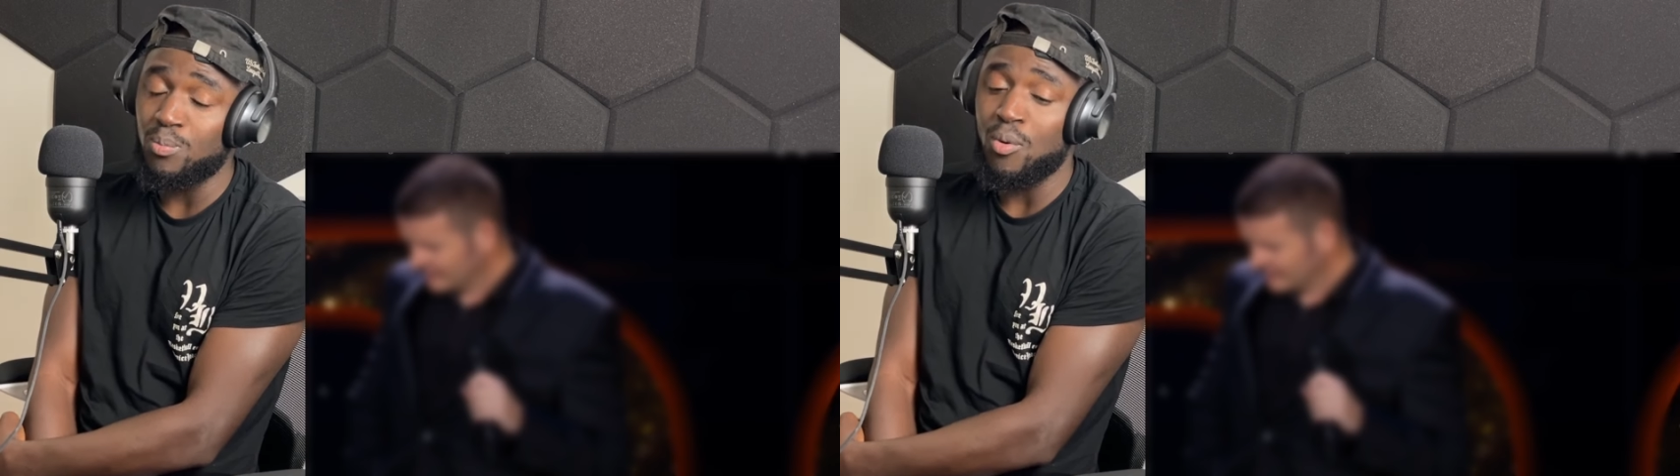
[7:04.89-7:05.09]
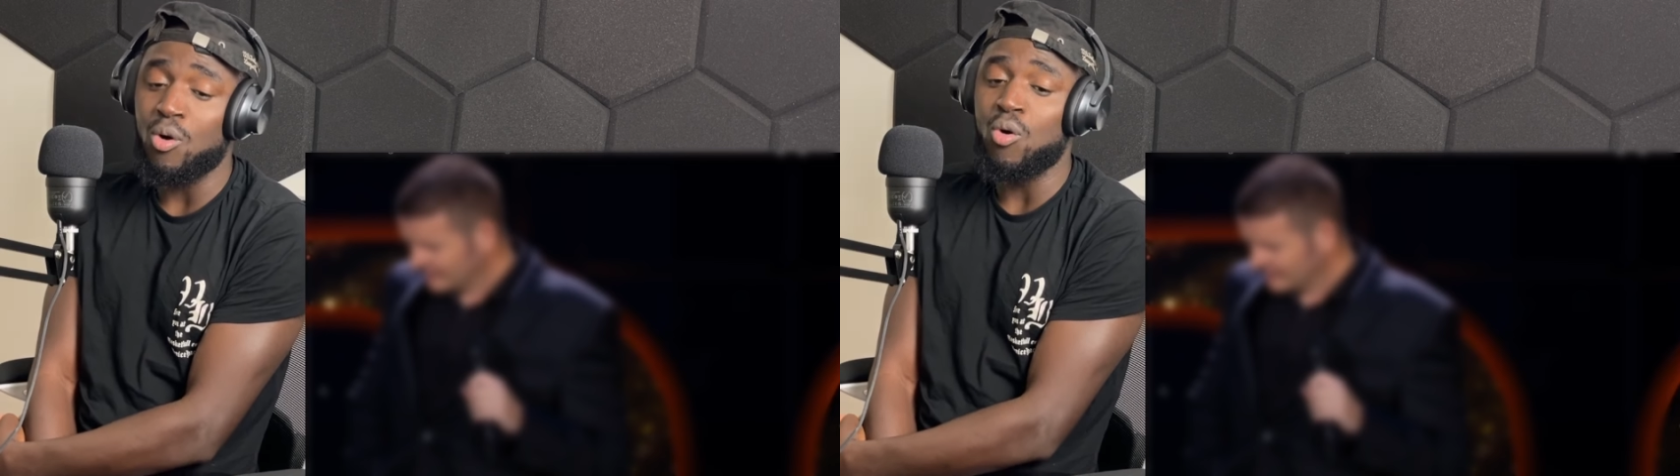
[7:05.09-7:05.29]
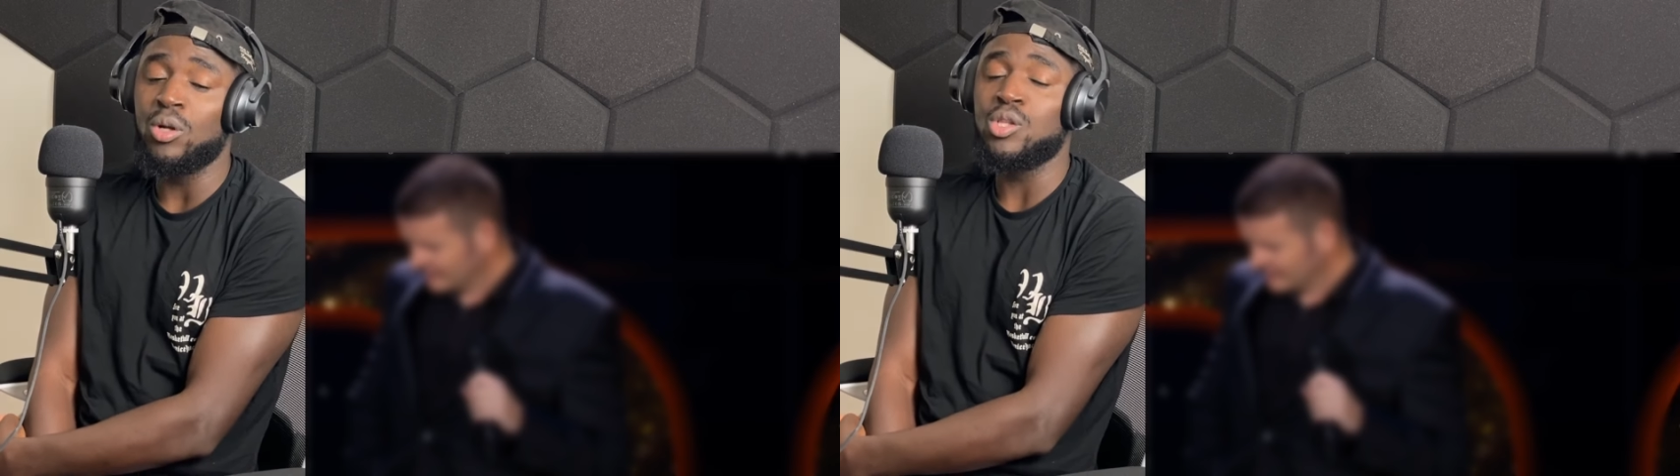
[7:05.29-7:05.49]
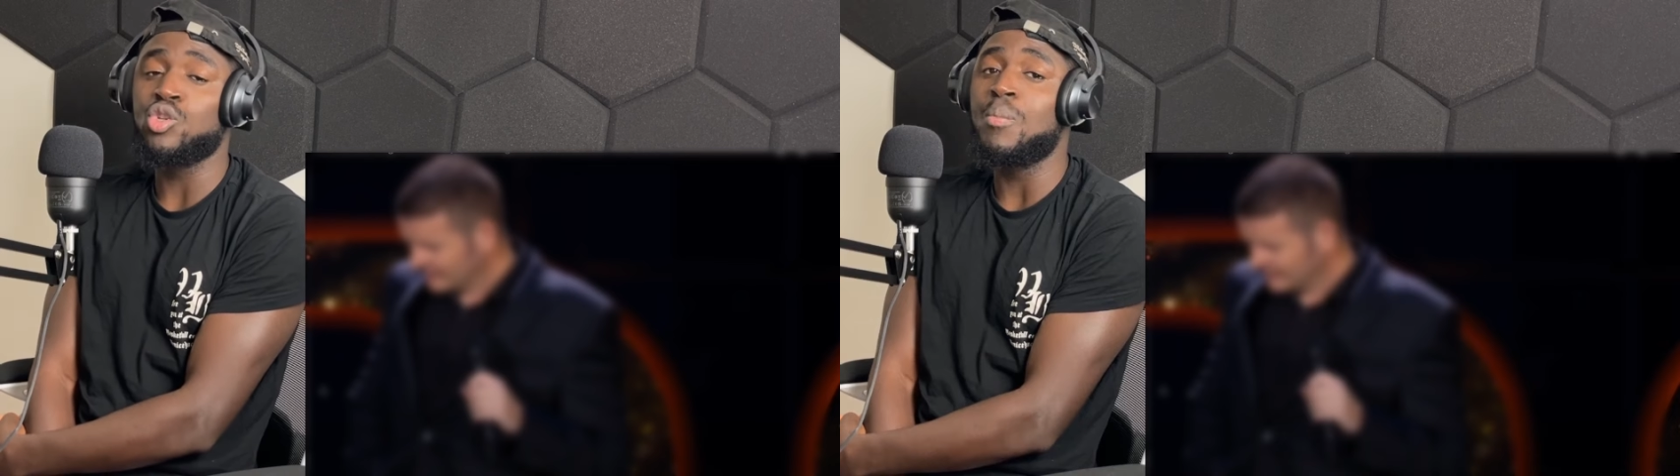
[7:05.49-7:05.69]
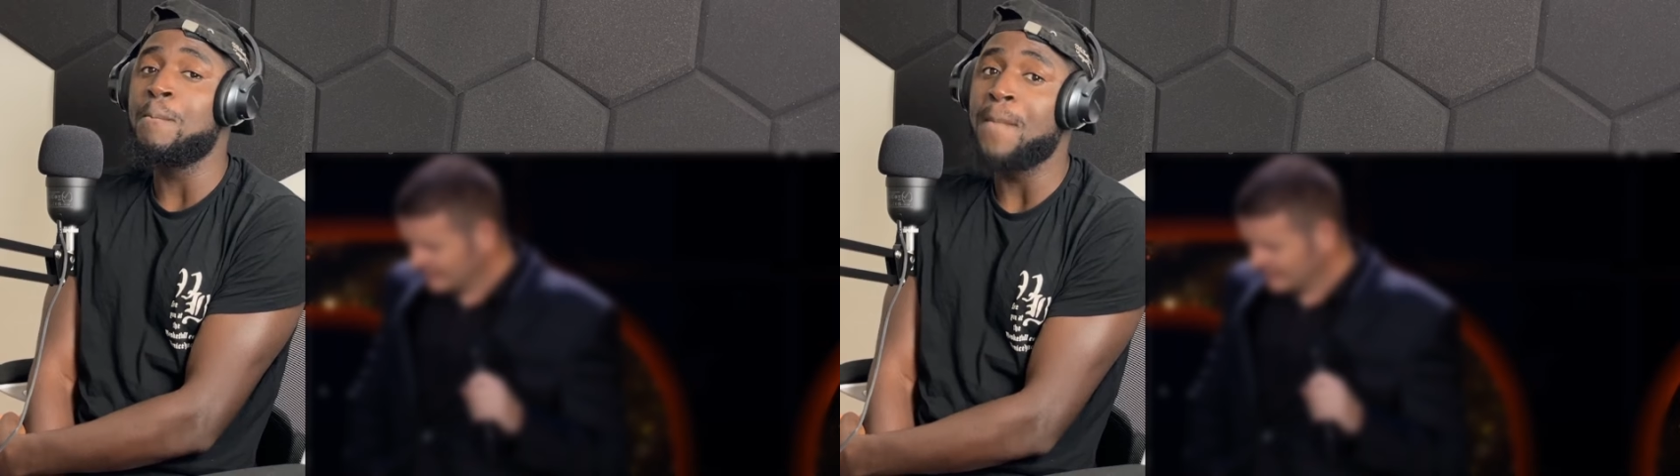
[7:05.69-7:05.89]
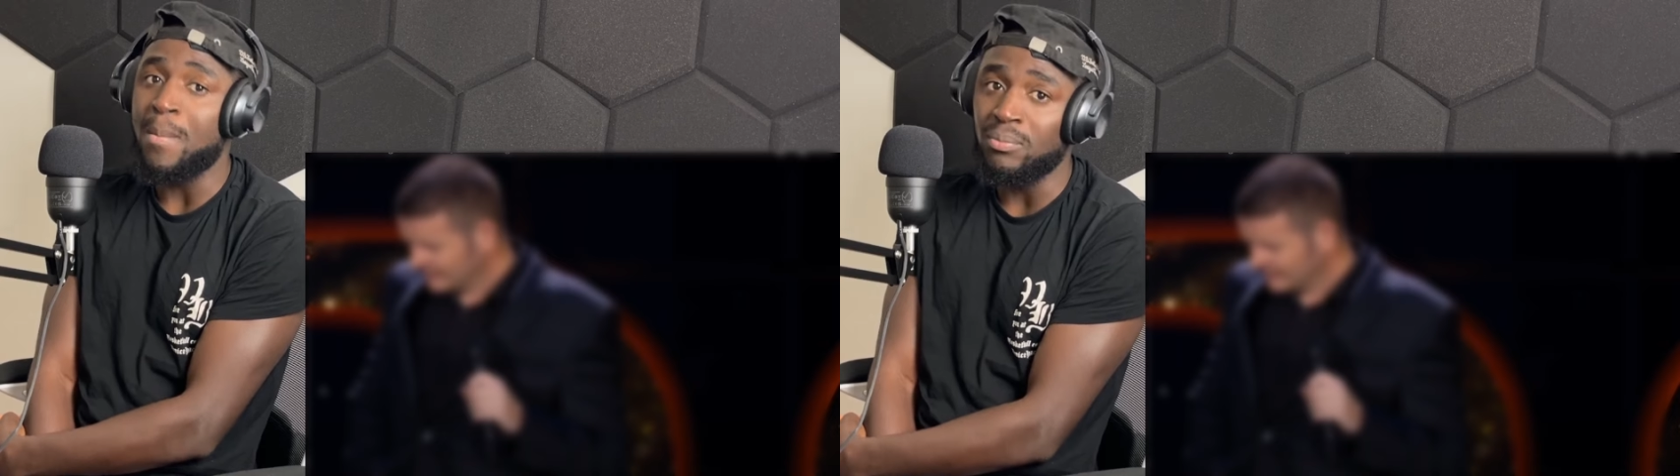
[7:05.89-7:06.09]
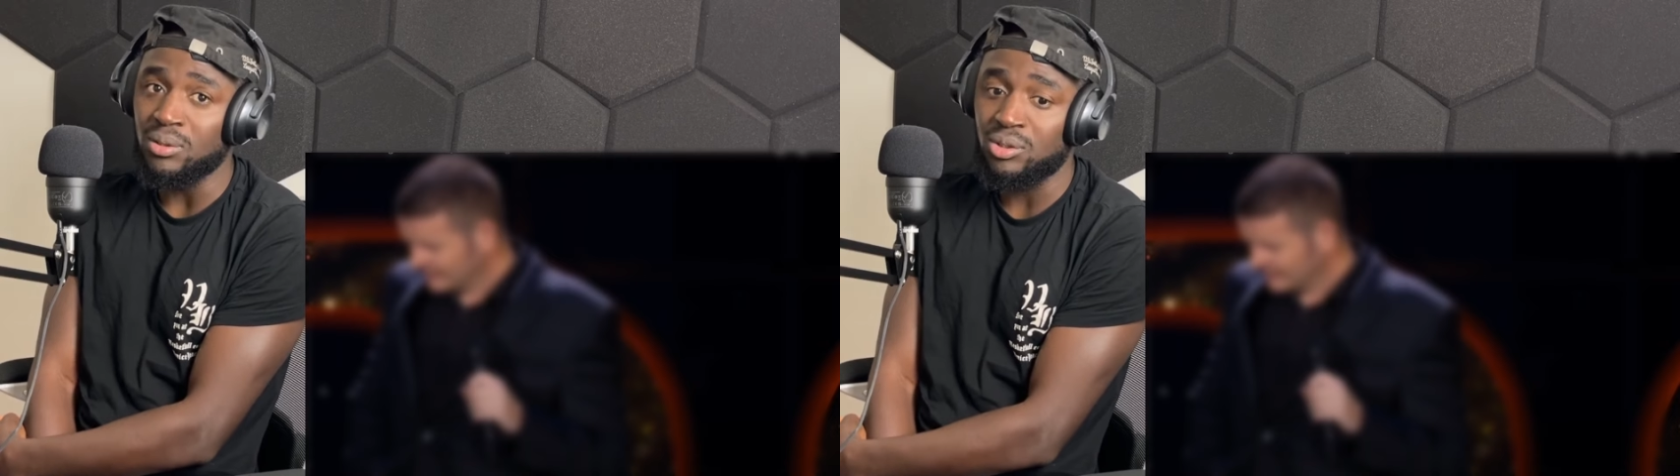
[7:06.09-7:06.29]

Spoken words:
but only to members.